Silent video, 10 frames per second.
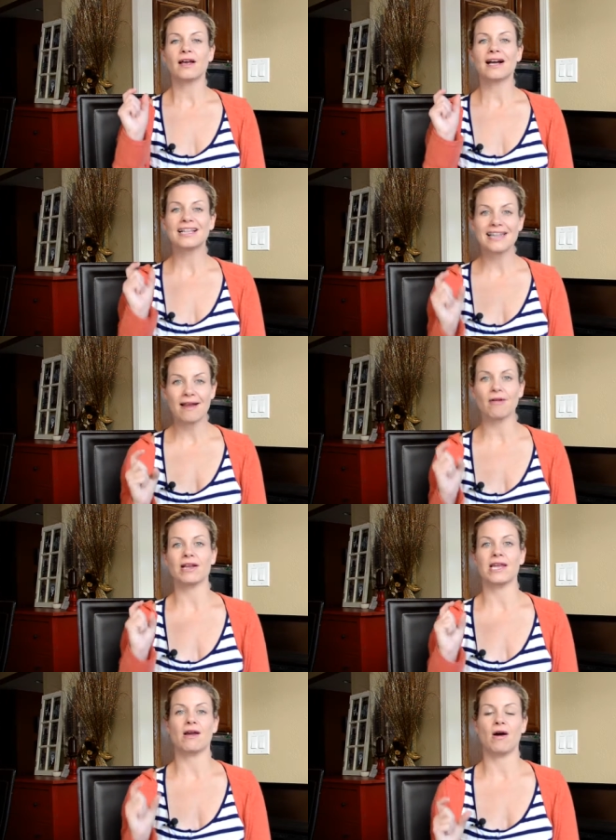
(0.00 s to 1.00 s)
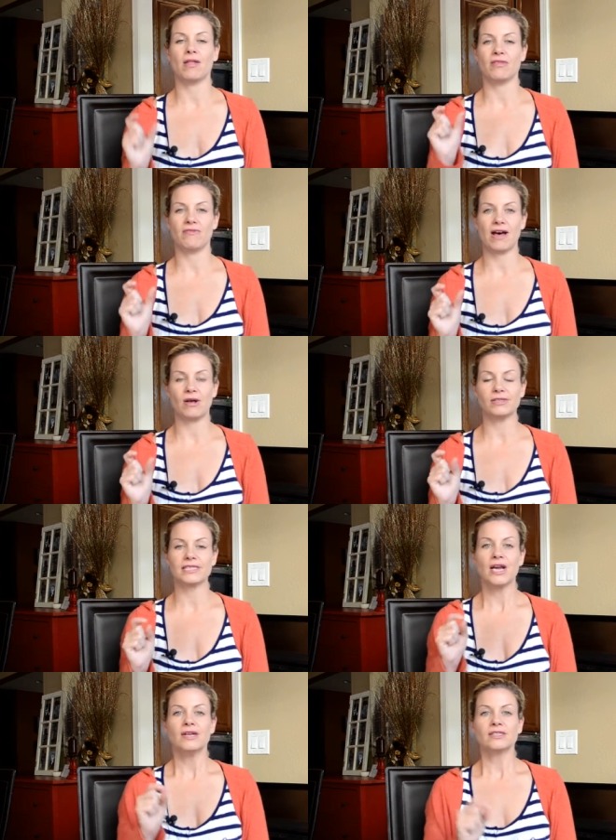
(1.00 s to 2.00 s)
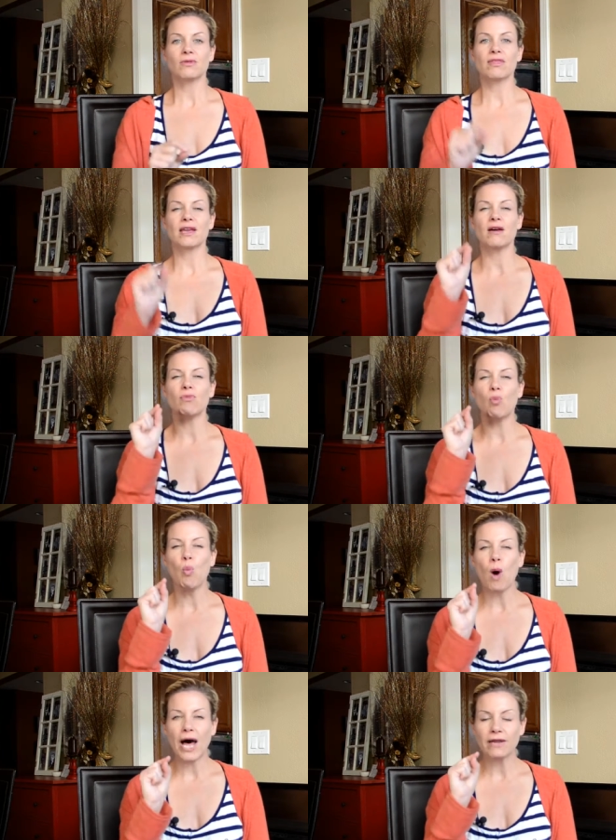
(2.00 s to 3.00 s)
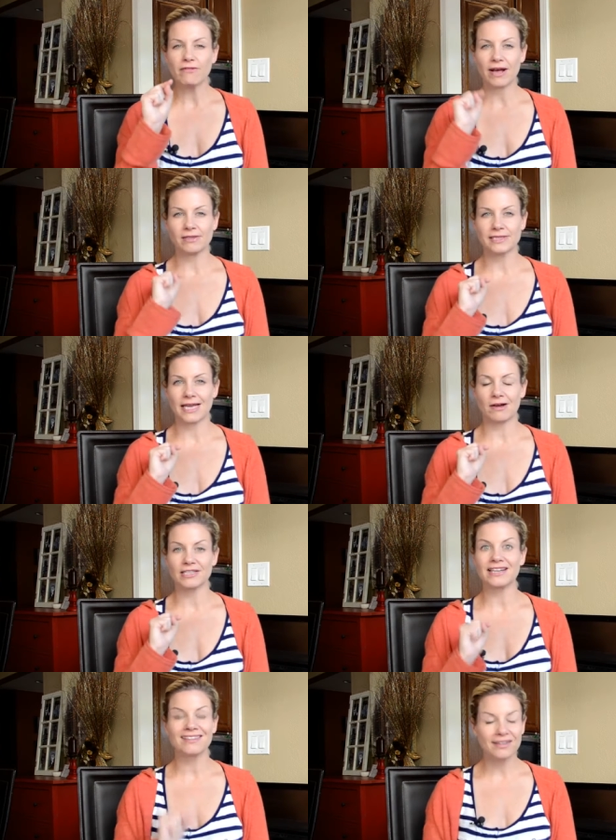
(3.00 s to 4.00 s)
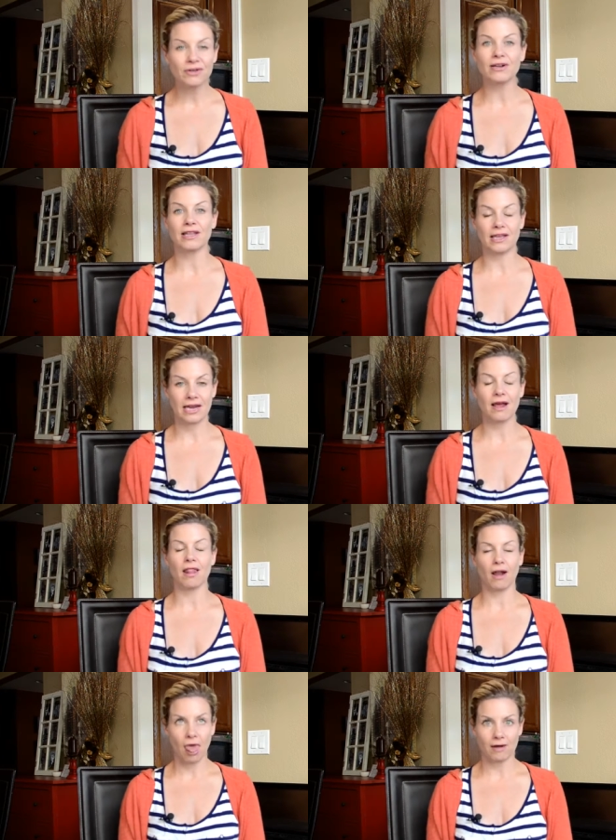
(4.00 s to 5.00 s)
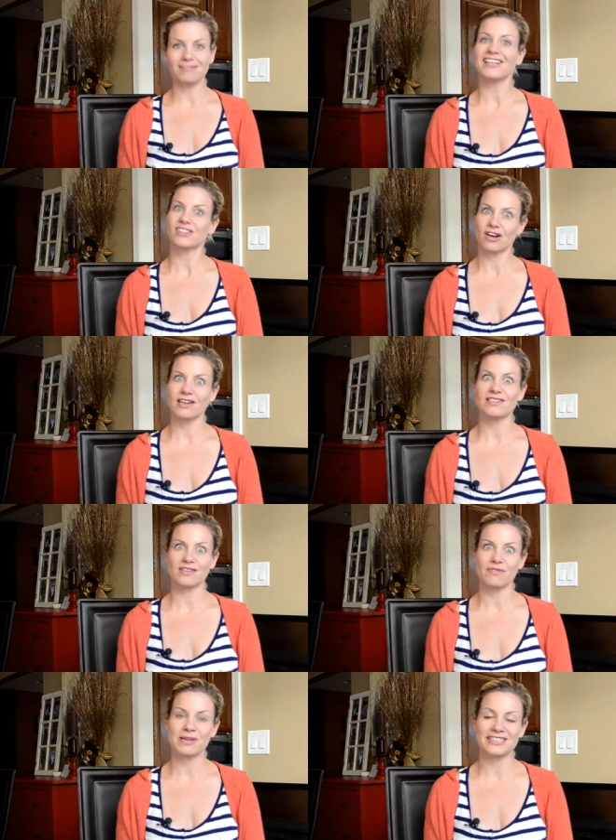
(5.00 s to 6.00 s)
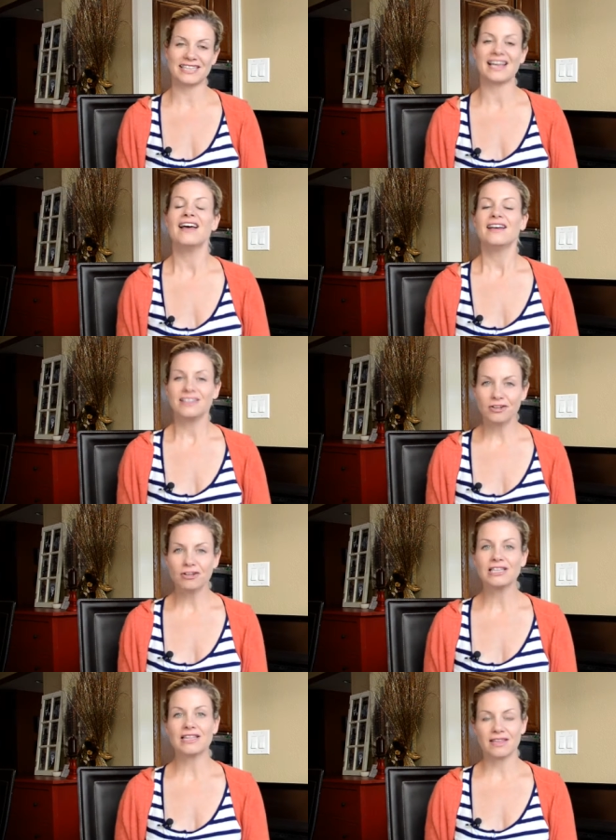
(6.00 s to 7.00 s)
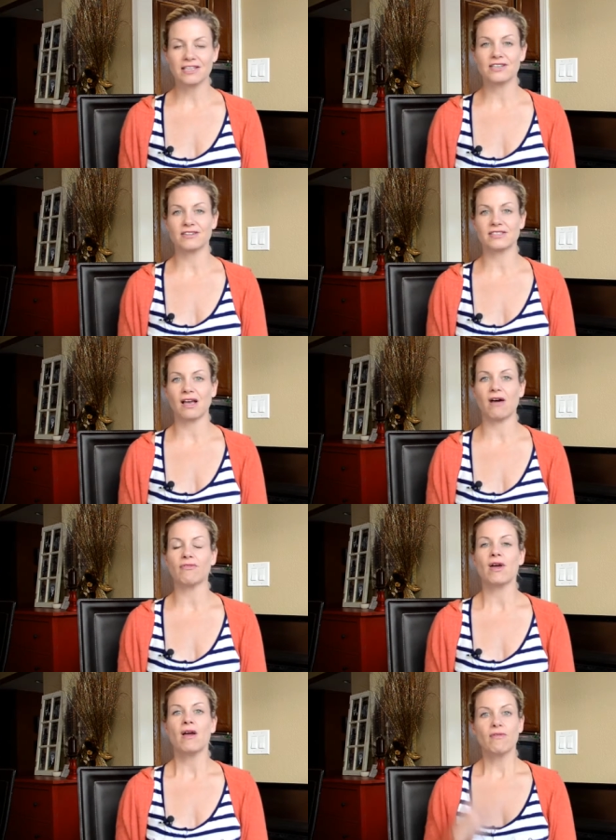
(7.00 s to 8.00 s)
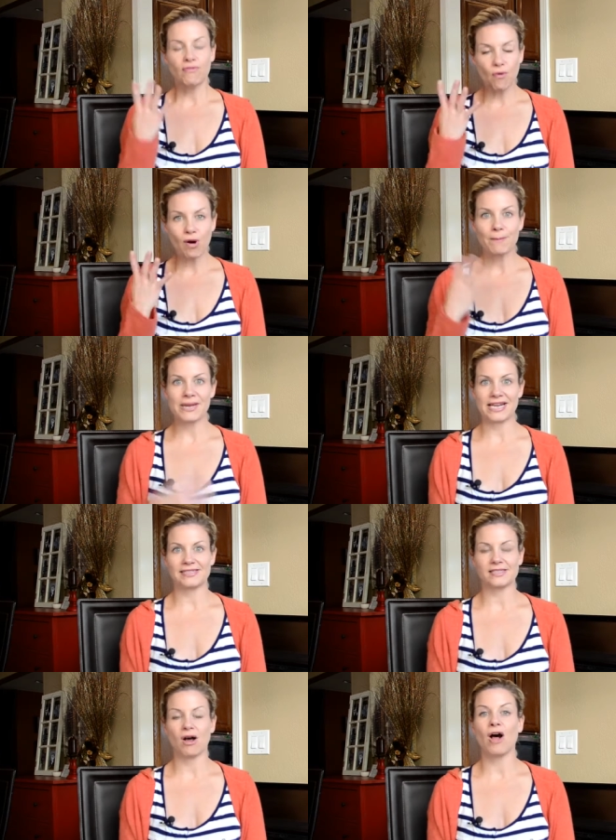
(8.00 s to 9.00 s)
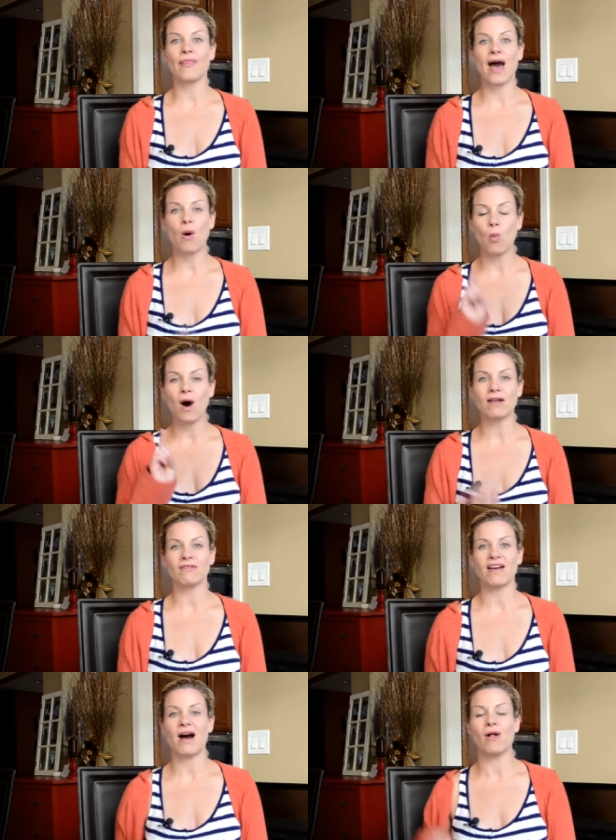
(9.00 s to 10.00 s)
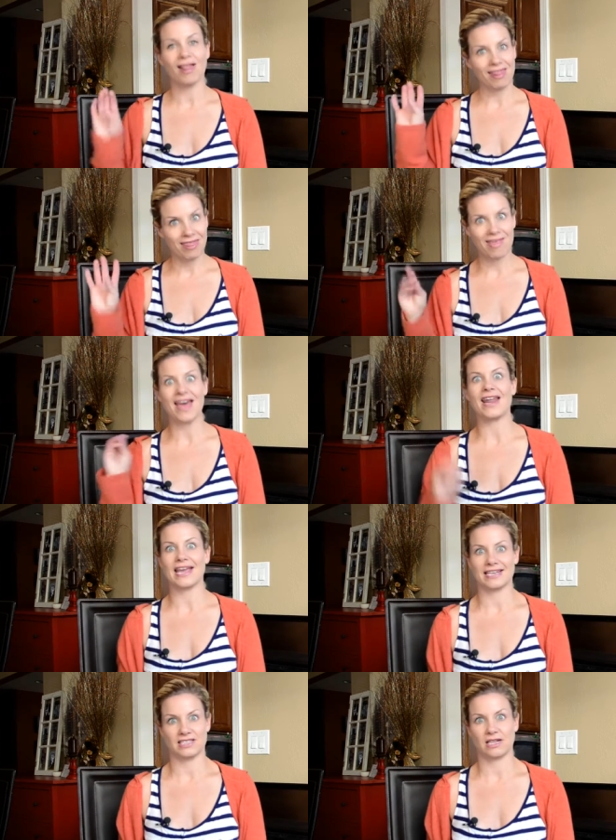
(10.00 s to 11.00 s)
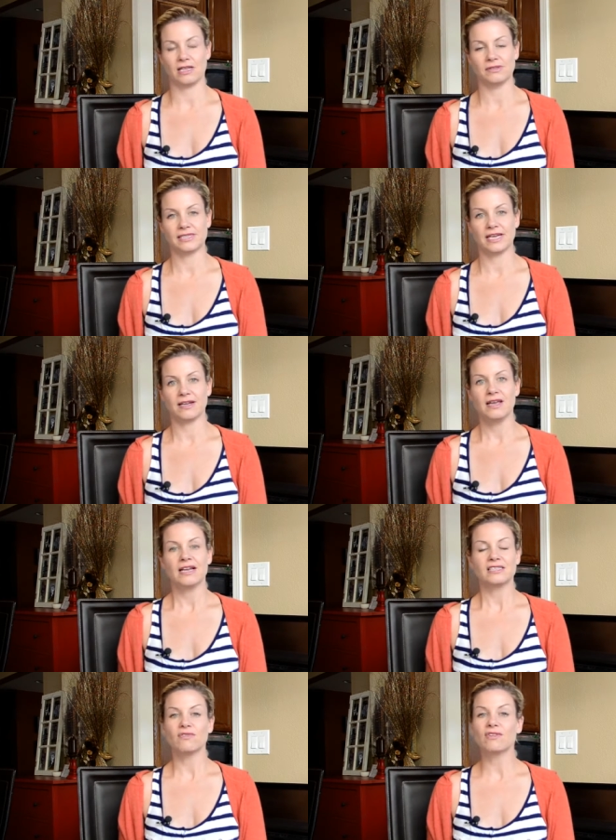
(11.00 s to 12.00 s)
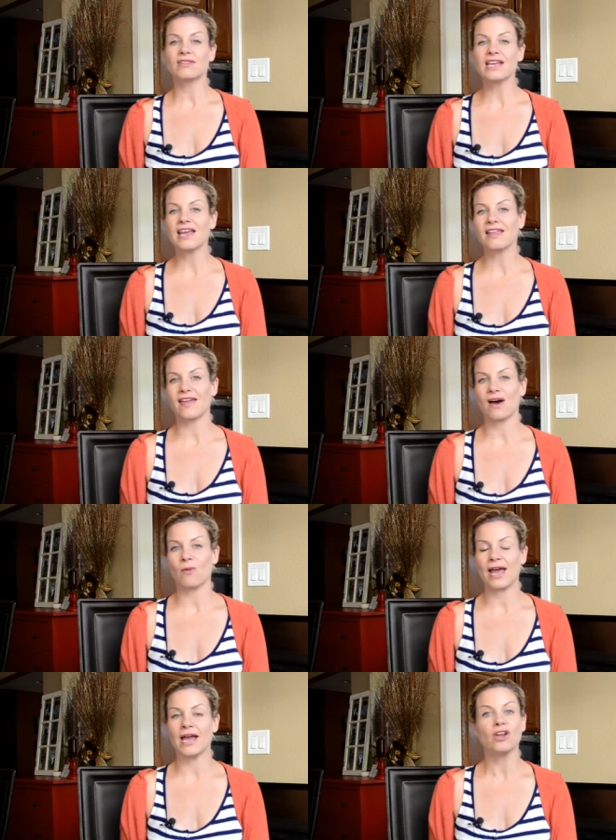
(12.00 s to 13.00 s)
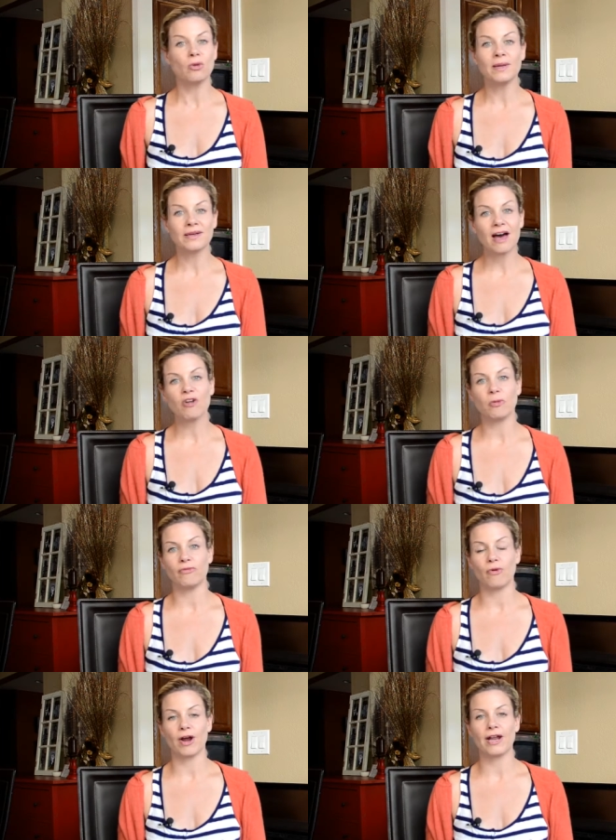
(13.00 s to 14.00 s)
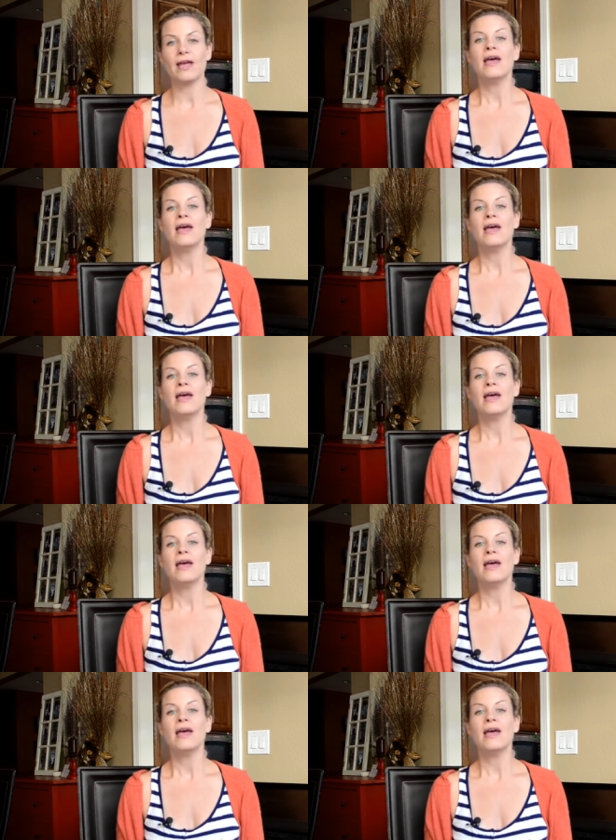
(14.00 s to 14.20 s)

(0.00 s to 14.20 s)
clarity on the vowels. So think of one vowel sound, and literally, ugh, that's hard, easy for me to say, literally think to yourself, 4 beats on that one vowel, then I get to close it. Because if you're thinking that way, you'll be accountable for it.